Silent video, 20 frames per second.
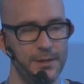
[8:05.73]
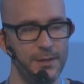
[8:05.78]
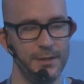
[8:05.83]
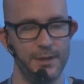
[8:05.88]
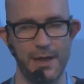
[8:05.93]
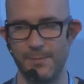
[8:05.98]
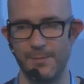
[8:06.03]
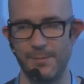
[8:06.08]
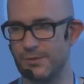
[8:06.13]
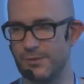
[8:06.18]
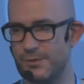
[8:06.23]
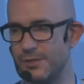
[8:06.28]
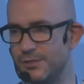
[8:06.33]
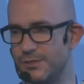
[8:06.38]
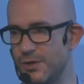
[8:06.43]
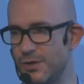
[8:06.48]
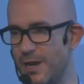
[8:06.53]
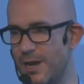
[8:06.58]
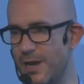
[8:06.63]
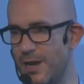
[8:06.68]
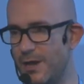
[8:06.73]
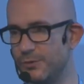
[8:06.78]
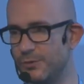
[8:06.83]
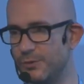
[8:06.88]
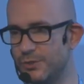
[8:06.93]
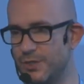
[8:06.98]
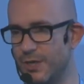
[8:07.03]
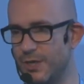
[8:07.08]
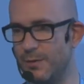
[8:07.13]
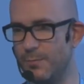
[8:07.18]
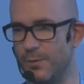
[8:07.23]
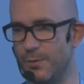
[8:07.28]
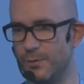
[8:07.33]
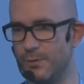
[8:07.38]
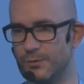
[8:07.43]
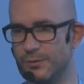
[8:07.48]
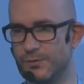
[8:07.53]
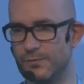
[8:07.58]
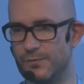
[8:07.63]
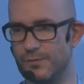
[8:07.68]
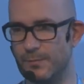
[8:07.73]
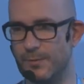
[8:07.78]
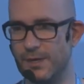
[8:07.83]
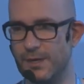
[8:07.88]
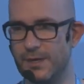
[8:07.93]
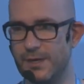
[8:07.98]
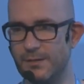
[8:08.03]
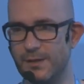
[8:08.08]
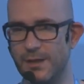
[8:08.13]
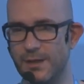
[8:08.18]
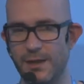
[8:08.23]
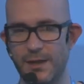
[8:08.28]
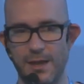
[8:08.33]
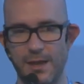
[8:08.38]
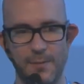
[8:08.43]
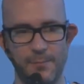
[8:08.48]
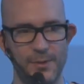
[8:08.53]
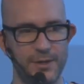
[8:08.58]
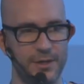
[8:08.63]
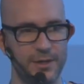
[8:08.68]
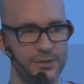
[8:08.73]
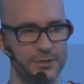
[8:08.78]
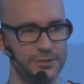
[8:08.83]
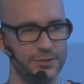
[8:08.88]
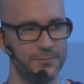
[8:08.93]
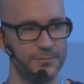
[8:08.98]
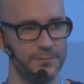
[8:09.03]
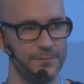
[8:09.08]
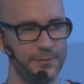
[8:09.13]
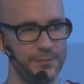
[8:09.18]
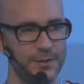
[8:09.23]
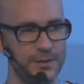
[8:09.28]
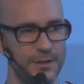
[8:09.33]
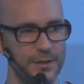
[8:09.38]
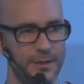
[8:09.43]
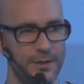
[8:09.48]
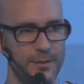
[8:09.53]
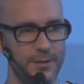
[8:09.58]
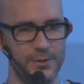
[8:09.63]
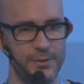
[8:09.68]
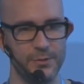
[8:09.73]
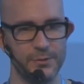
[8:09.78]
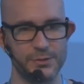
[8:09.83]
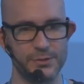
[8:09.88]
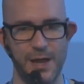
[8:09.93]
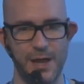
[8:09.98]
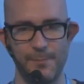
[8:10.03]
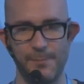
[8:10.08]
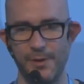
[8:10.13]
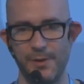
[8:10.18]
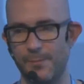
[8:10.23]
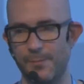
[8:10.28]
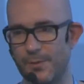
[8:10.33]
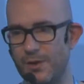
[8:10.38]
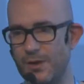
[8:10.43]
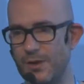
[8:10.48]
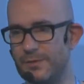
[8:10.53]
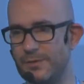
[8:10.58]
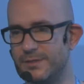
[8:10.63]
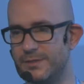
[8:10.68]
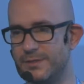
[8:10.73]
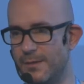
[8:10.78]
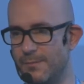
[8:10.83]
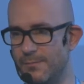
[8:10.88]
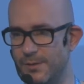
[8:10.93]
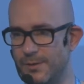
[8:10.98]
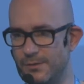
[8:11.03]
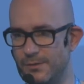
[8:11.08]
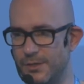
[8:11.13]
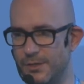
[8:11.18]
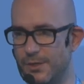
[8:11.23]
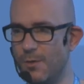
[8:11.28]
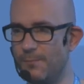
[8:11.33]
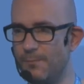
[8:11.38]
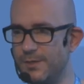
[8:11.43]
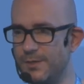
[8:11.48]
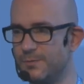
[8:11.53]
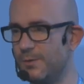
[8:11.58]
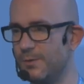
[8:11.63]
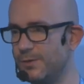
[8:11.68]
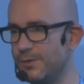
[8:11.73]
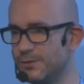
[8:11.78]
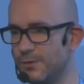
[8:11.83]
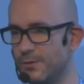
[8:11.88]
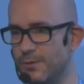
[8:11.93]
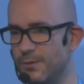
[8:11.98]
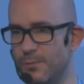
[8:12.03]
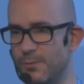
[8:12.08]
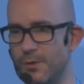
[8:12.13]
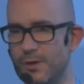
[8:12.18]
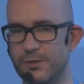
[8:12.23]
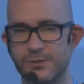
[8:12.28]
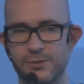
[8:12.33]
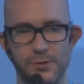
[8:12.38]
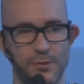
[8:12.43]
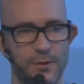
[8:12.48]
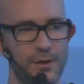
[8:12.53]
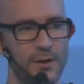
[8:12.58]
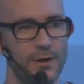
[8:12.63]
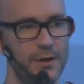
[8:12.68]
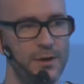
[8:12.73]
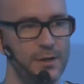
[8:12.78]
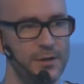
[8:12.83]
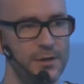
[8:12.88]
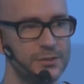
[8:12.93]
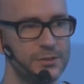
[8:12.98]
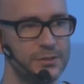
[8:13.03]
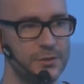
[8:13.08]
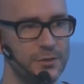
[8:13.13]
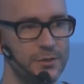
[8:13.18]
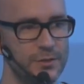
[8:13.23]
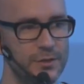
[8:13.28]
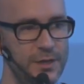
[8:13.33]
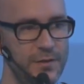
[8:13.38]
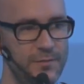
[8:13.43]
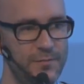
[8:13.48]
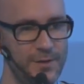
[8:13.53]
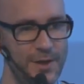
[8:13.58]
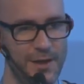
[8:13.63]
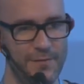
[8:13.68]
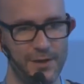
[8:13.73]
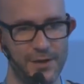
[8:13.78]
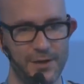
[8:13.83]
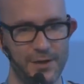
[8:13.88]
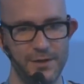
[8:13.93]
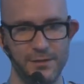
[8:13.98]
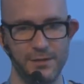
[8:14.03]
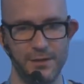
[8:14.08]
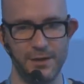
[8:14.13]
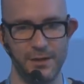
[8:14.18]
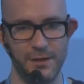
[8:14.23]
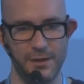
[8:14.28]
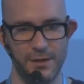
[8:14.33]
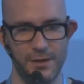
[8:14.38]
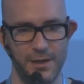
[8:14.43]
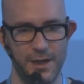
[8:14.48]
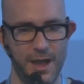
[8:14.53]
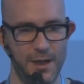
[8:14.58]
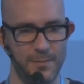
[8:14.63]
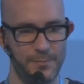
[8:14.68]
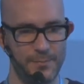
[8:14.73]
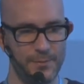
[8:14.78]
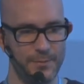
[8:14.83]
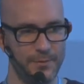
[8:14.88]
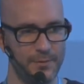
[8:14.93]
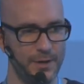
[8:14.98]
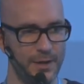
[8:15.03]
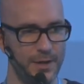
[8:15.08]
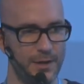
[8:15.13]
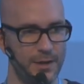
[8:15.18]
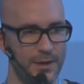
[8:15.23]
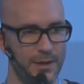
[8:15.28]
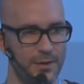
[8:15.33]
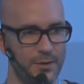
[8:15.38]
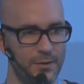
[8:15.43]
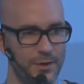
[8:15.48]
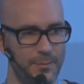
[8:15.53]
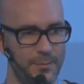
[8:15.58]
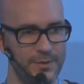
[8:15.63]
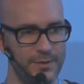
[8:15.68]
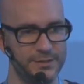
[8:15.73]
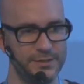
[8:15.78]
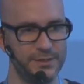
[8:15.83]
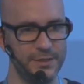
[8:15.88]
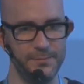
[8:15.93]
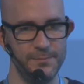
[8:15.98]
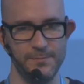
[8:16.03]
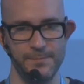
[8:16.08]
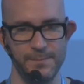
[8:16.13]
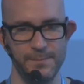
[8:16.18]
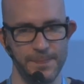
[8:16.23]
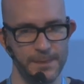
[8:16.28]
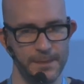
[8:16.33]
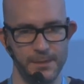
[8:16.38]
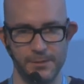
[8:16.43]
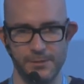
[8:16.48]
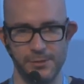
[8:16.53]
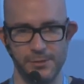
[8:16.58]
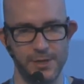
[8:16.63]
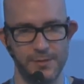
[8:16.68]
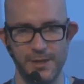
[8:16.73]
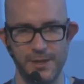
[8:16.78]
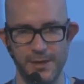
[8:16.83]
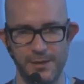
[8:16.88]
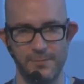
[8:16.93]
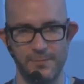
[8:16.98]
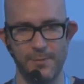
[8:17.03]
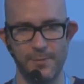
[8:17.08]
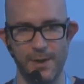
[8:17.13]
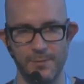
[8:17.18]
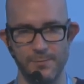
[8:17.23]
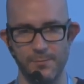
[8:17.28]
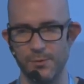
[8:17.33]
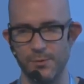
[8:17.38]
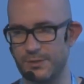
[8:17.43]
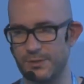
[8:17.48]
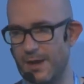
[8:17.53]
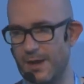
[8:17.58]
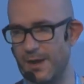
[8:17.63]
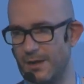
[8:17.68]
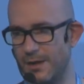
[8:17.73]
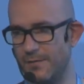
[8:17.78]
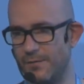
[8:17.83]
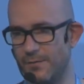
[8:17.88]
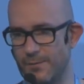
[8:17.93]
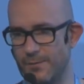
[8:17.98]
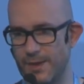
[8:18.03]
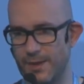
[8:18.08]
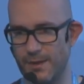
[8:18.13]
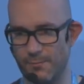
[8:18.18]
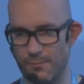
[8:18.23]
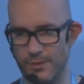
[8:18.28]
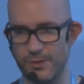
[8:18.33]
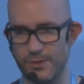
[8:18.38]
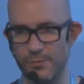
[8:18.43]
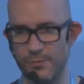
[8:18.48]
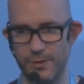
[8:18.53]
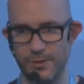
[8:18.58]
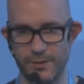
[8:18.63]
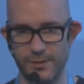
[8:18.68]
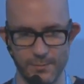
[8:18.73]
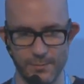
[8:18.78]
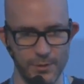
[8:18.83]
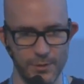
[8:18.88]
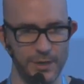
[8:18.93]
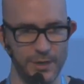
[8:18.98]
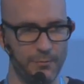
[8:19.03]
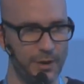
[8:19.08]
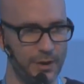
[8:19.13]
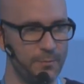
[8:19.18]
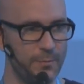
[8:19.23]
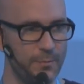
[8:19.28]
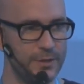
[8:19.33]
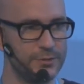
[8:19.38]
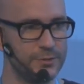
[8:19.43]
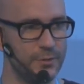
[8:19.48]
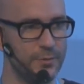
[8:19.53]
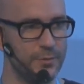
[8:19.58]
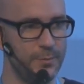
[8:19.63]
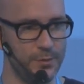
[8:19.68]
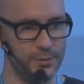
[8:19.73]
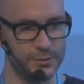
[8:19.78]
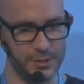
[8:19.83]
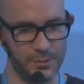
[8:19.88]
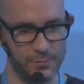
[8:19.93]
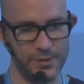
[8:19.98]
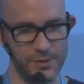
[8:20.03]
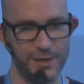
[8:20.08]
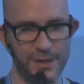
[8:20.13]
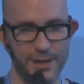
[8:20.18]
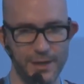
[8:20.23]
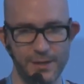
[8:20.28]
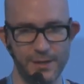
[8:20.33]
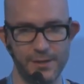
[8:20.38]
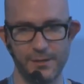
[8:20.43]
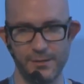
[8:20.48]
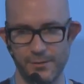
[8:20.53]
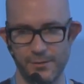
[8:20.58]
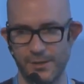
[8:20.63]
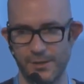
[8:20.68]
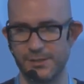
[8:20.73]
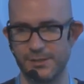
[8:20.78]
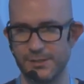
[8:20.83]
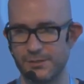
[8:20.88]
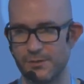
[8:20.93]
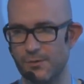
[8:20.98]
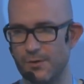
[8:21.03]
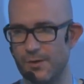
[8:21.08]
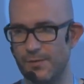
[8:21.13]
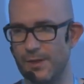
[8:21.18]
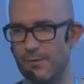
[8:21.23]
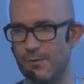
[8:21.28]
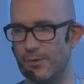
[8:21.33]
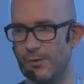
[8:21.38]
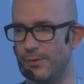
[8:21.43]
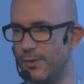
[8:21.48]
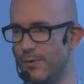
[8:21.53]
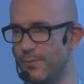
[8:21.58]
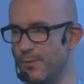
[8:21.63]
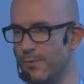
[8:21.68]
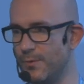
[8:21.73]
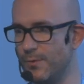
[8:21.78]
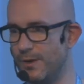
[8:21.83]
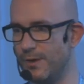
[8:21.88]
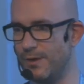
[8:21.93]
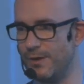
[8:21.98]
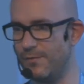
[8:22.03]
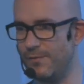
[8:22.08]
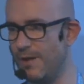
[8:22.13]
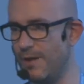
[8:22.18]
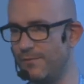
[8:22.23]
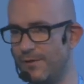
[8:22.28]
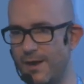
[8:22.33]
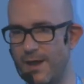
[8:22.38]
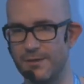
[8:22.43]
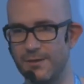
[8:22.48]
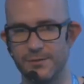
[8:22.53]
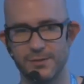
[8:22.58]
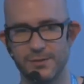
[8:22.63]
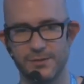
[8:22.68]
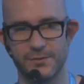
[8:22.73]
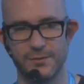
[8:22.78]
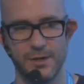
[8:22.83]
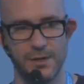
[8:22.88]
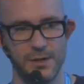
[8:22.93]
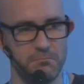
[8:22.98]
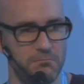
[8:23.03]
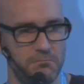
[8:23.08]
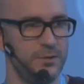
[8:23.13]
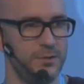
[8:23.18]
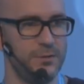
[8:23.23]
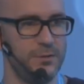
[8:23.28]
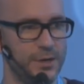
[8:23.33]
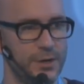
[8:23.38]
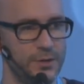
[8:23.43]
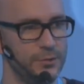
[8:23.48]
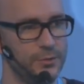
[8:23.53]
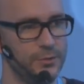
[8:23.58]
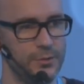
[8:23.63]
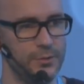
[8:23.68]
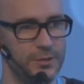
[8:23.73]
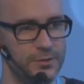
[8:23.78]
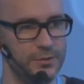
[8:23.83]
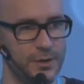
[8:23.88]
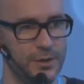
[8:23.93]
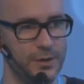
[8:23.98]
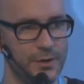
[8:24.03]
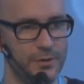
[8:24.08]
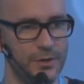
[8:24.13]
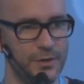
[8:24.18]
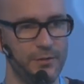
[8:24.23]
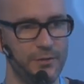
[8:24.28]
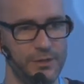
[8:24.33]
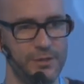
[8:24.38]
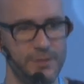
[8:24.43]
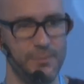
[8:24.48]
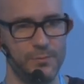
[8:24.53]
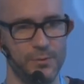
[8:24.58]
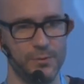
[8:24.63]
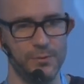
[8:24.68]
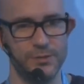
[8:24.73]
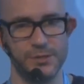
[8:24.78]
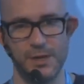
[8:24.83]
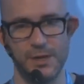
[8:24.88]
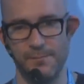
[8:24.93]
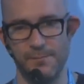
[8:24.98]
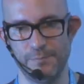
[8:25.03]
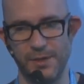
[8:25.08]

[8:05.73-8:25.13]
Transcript: Amazon is not allowed to sell books from the Kindle application. Uh, because Apple prohibits them because it competes with its own bookstore. So if you have a Kindle app on a, on a PC, you can then buy books directly from there. And when you're reading the book, it recommends you other books. And with a click, you can just go and download the book. If you have an iOS, you cannot do it. You can only read the books.